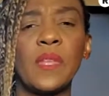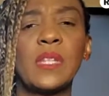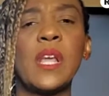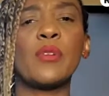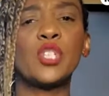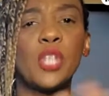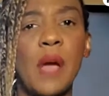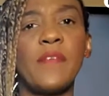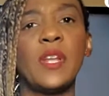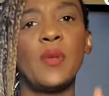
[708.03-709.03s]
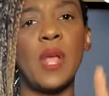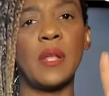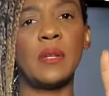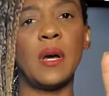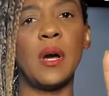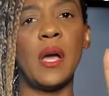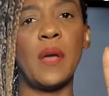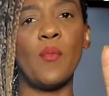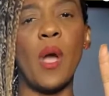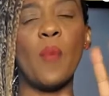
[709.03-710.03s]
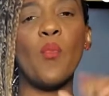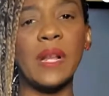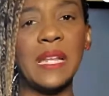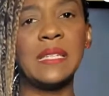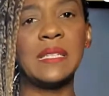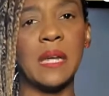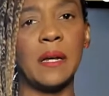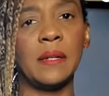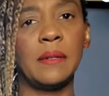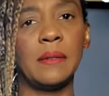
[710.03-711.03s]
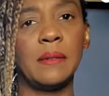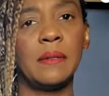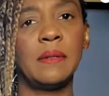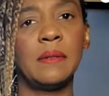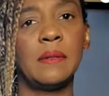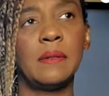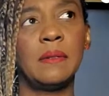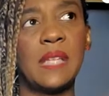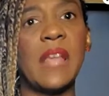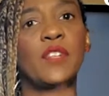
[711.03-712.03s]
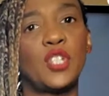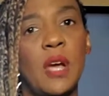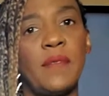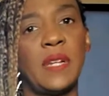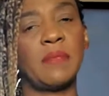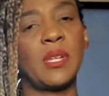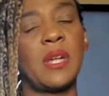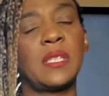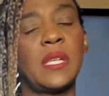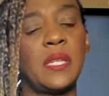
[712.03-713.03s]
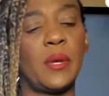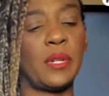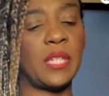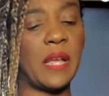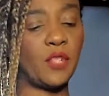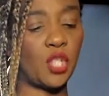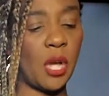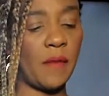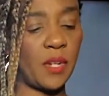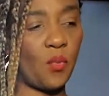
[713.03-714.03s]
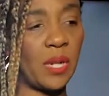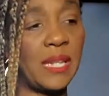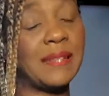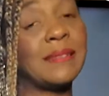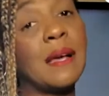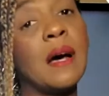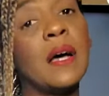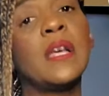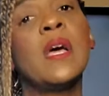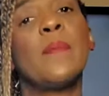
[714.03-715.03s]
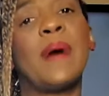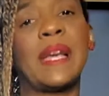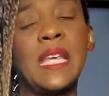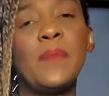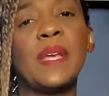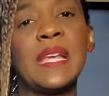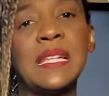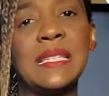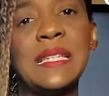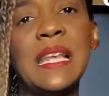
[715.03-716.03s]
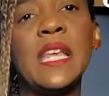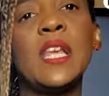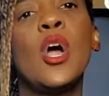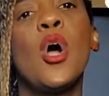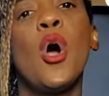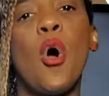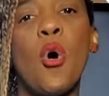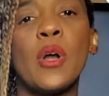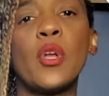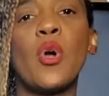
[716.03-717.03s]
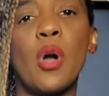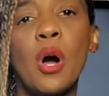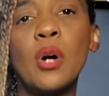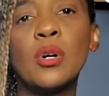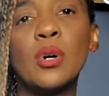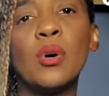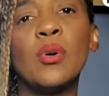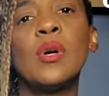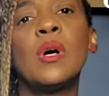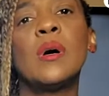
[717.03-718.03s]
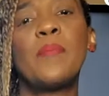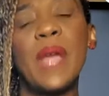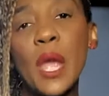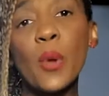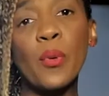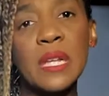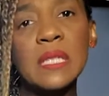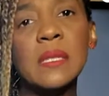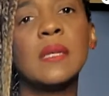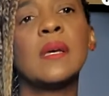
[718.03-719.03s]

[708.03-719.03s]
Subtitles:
Derek Chauvin and what he's done. David Chauvin, I'm sorry, I said Derek. David Chauvin and what he has done by keeping his knee on her uncle Perry's,